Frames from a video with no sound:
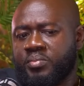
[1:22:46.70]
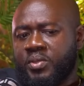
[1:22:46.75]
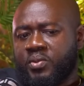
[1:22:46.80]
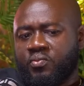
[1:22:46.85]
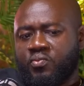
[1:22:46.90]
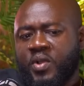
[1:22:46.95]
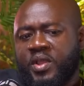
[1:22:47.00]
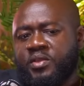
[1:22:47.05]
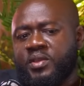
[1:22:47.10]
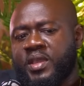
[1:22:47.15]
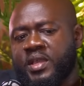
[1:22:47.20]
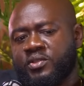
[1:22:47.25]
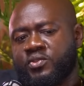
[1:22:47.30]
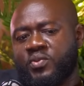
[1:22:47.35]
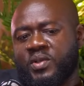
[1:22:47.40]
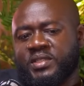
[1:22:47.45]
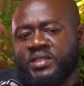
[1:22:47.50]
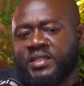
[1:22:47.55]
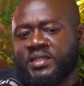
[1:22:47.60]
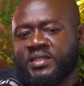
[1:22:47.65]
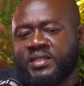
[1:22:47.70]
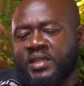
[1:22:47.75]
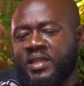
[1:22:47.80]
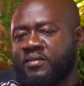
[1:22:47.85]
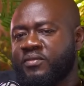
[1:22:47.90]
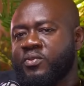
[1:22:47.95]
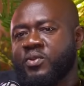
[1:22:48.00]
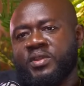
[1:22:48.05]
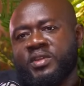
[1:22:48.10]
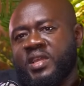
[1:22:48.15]
when you get to a certain
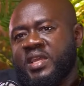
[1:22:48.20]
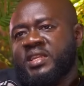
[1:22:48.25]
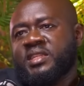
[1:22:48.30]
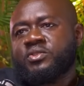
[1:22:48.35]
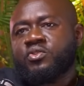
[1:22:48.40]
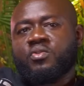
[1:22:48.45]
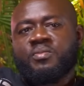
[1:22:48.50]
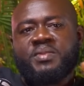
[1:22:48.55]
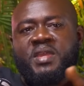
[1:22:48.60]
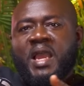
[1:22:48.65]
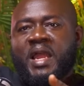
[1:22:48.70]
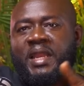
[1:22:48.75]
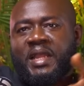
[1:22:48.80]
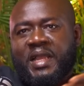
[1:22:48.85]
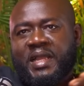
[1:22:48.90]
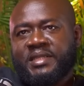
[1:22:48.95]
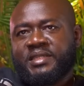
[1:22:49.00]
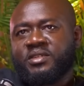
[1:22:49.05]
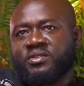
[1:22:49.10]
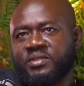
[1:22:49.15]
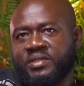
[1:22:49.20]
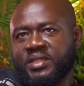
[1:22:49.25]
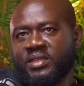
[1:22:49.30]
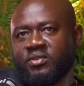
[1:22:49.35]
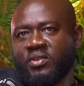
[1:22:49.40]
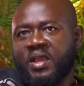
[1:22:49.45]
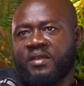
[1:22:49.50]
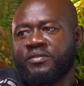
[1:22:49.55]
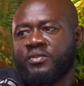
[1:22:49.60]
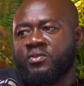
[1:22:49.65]
level, and this will be a catcher or say
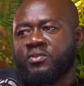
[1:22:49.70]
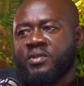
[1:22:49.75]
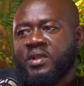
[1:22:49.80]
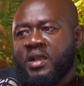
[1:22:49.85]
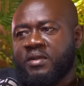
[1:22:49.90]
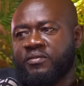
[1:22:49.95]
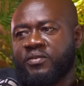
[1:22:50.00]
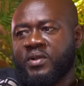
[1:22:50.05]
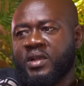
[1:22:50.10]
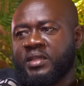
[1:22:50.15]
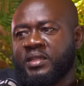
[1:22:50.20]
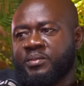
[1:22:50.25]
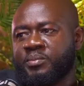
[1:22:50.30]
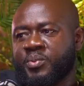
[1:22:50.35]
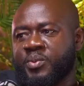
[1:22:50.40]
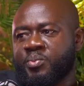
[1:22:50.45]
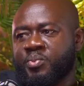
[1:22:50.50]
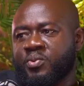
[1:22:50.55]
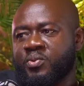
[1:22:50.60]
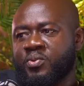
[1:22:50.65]
you have to look out for other people.